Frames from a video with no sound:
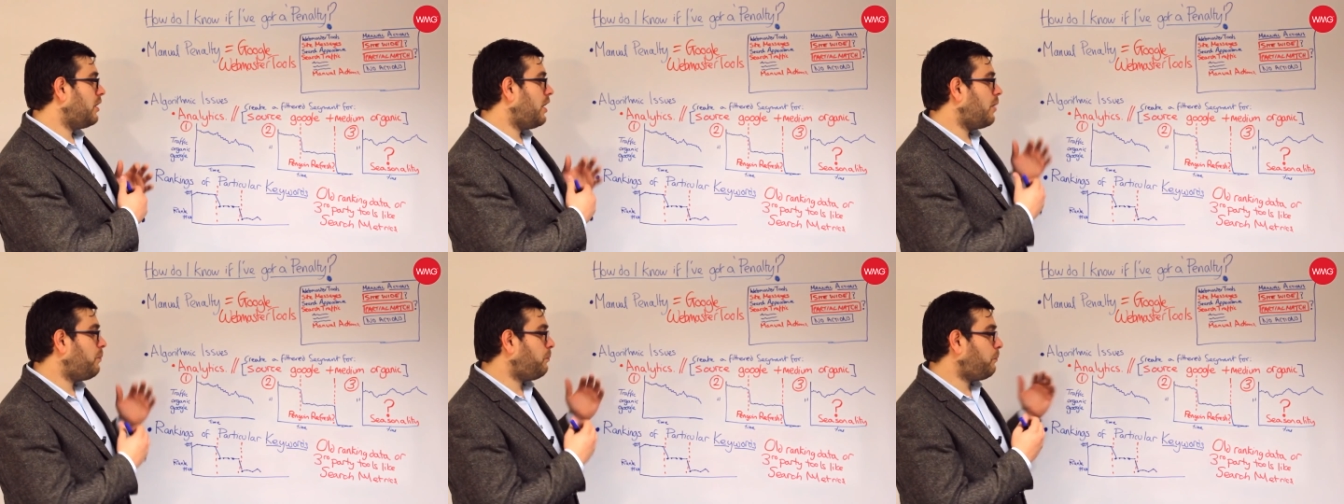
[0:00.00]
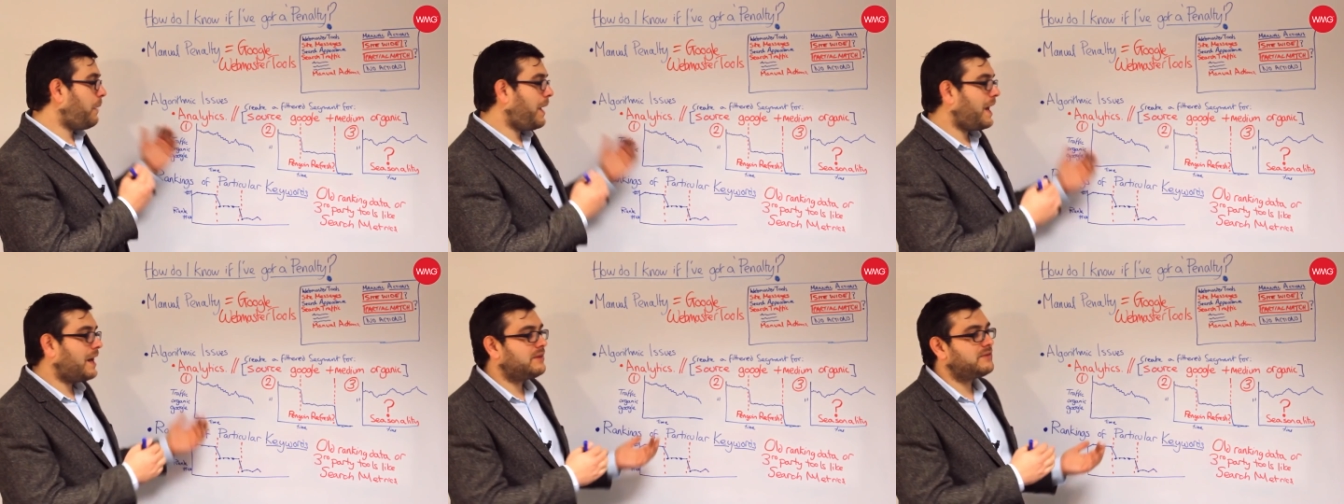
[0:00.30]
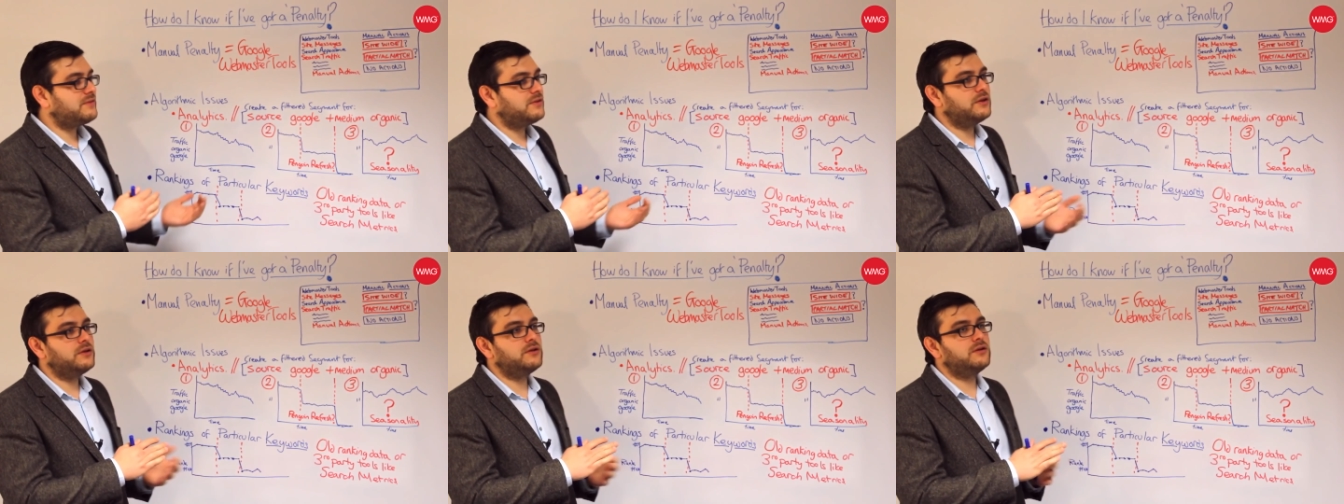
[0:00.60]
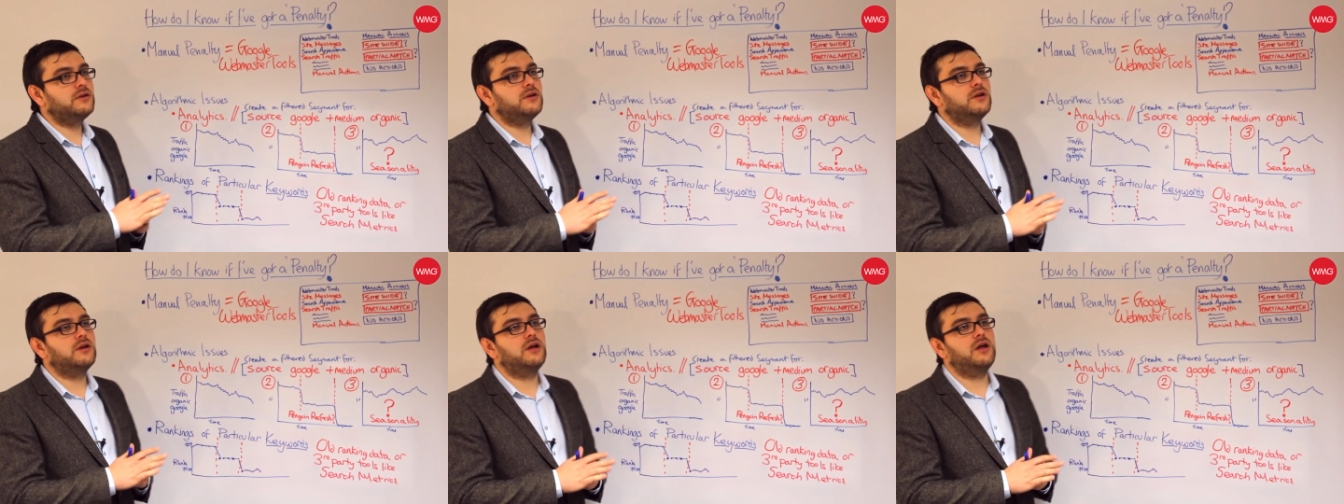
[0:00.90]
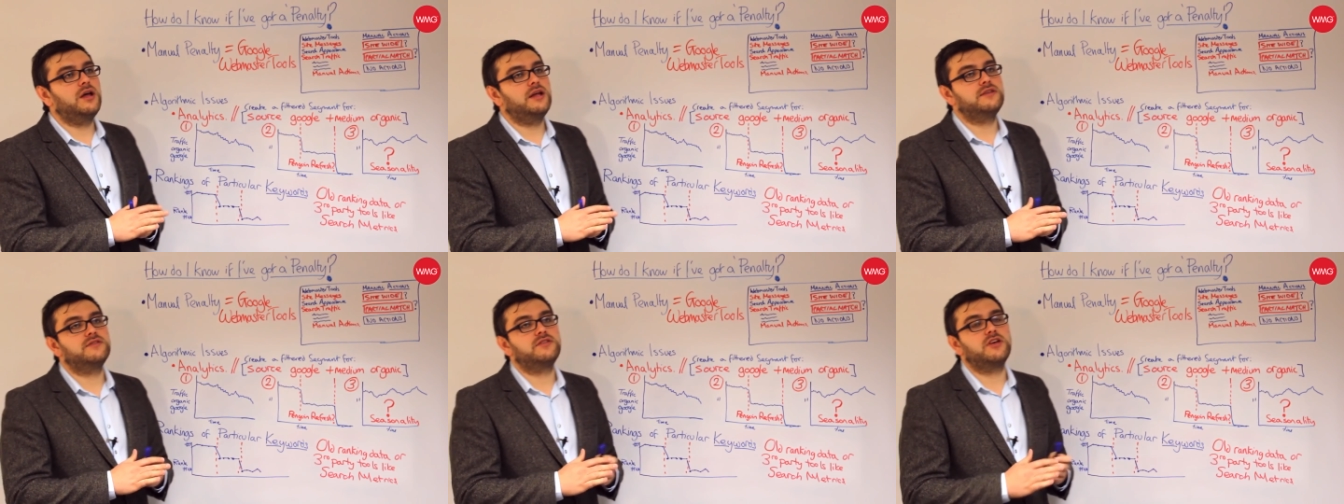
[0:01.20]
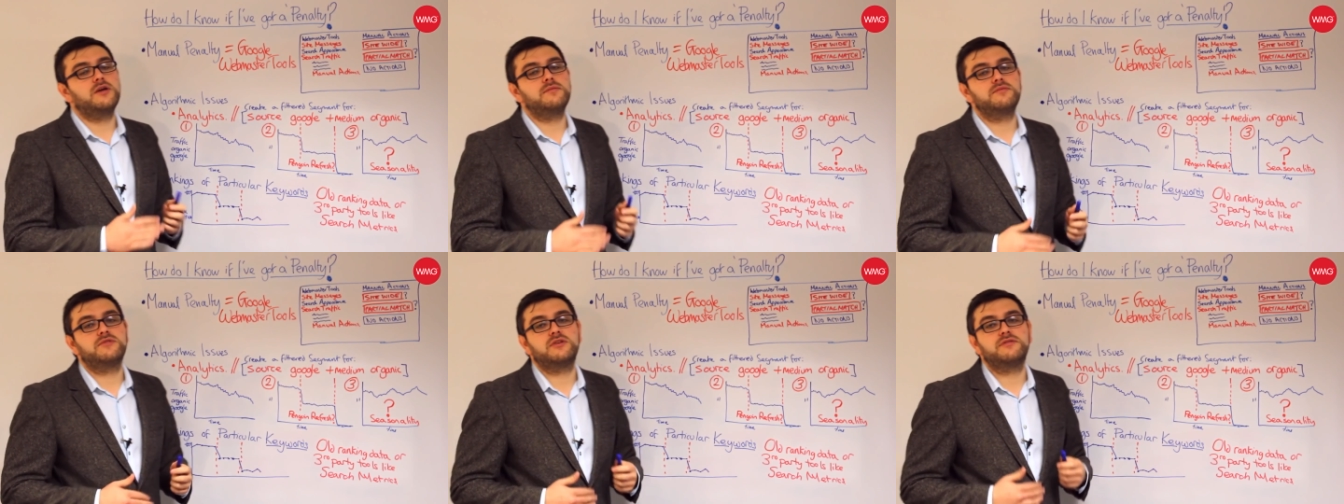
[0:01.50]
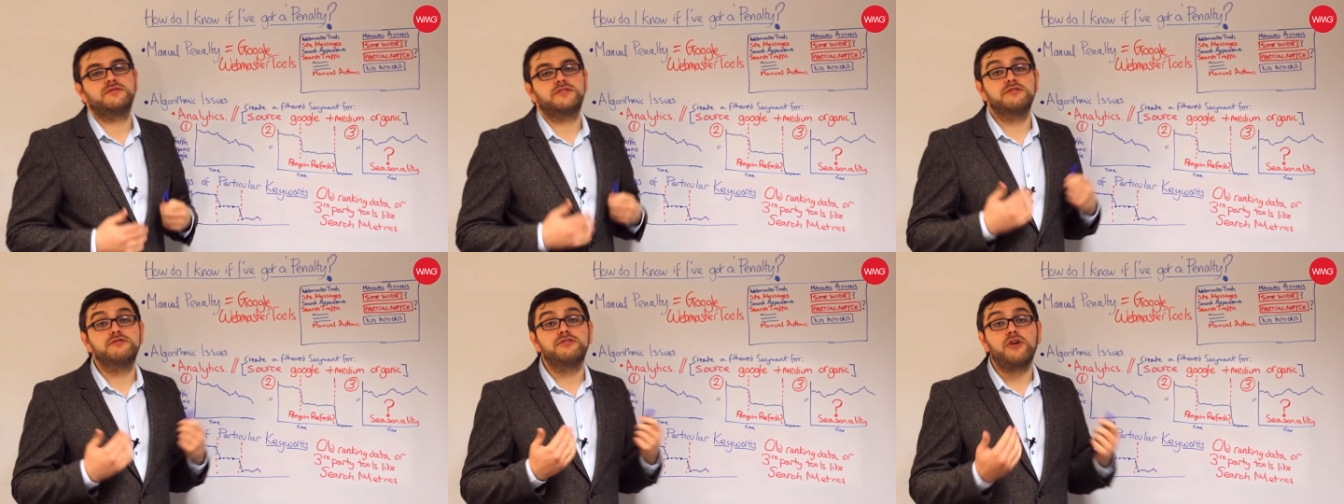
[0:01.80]
a pattern in terms
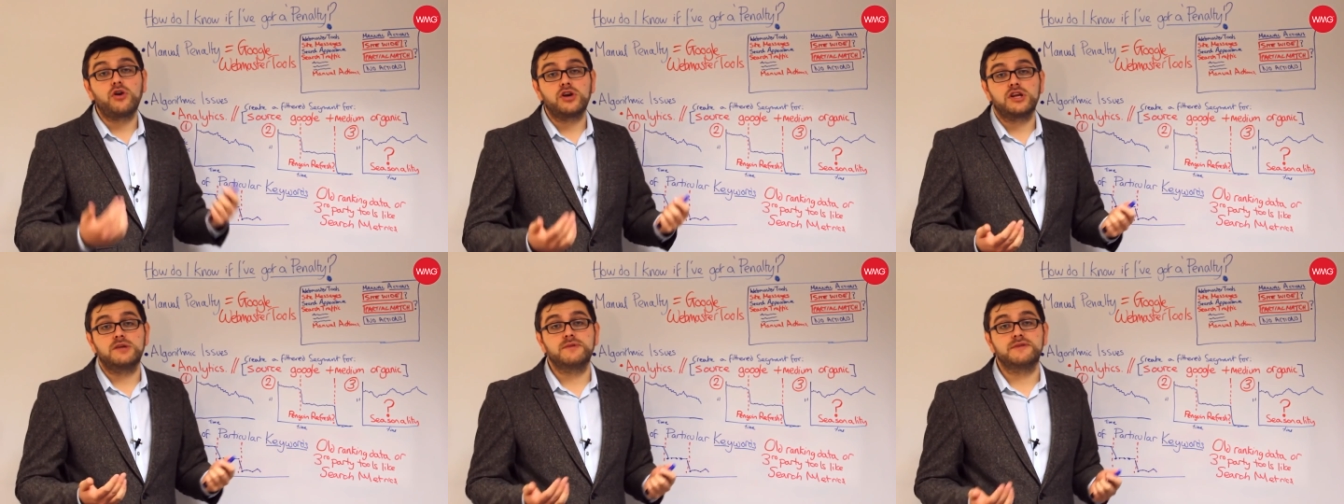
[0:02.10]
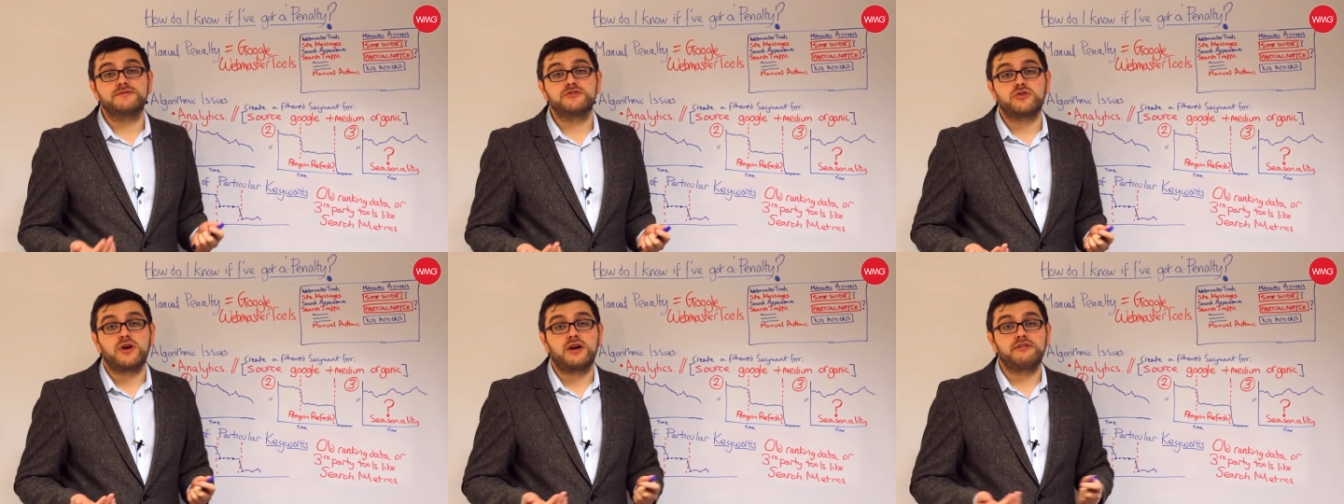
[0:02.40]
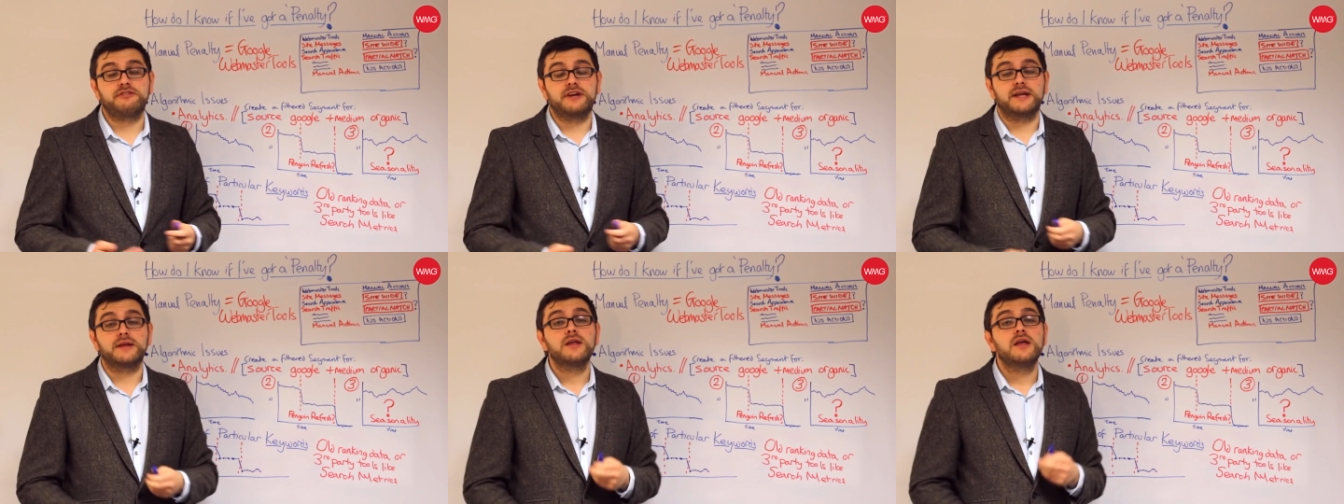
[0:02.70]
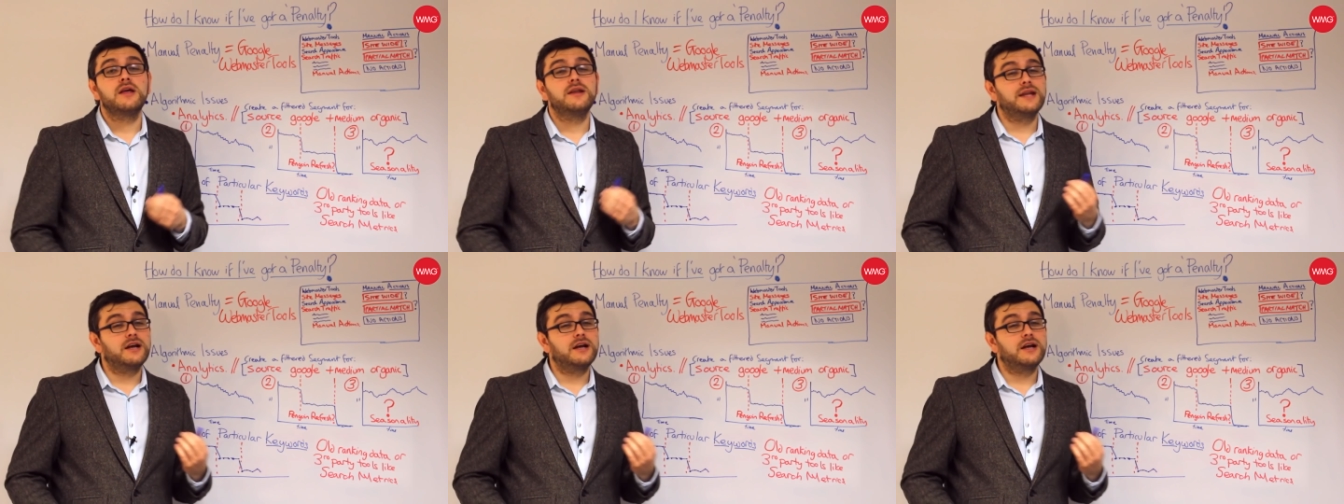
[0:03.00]
of the volume of traffic.